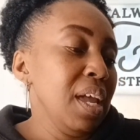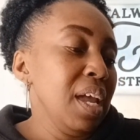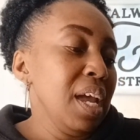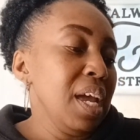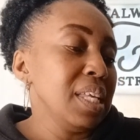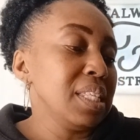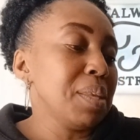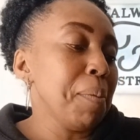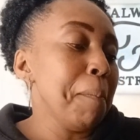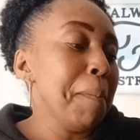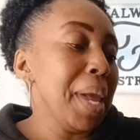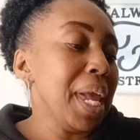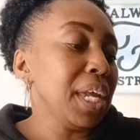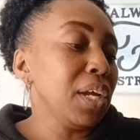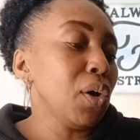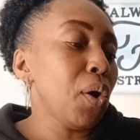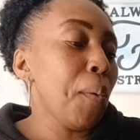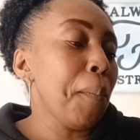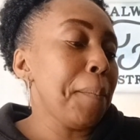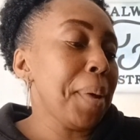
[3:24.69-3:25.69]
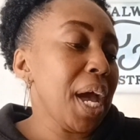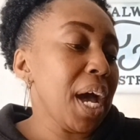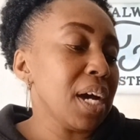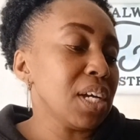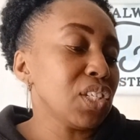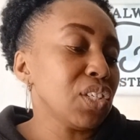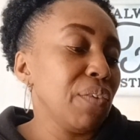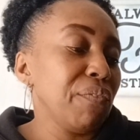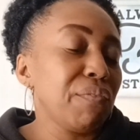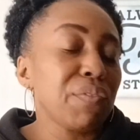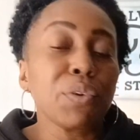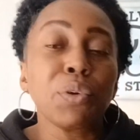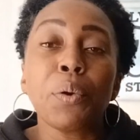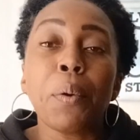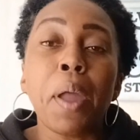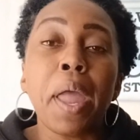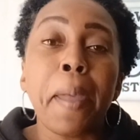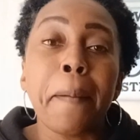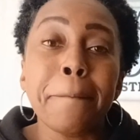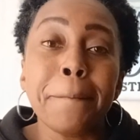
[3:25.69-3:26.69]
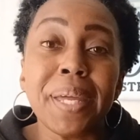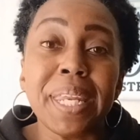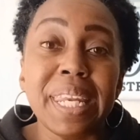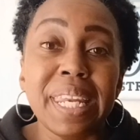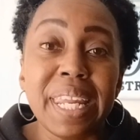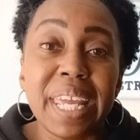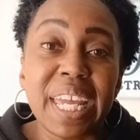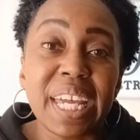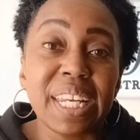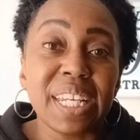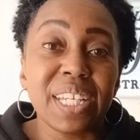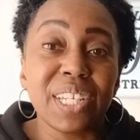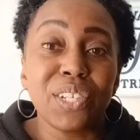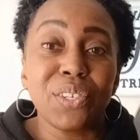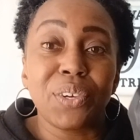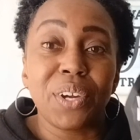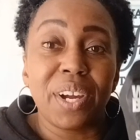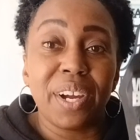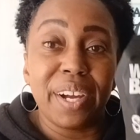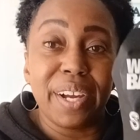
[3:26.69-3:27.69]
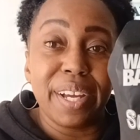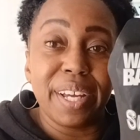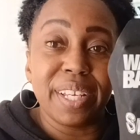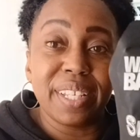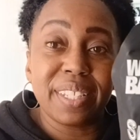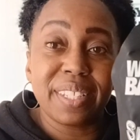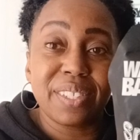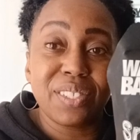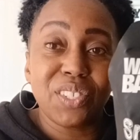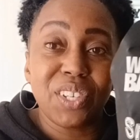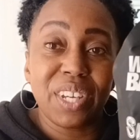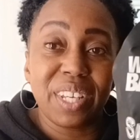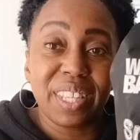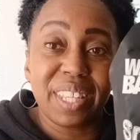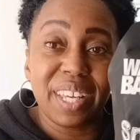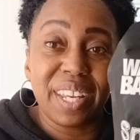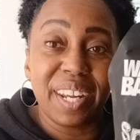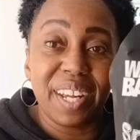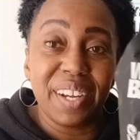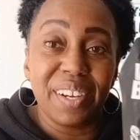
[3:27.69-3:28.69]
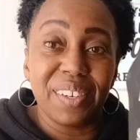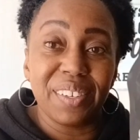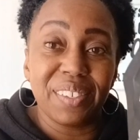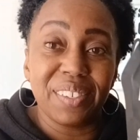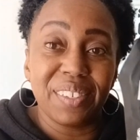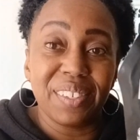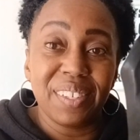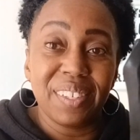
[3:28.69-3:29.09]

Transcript: It's mango, passion fruit, and banana, you guys. Check that out.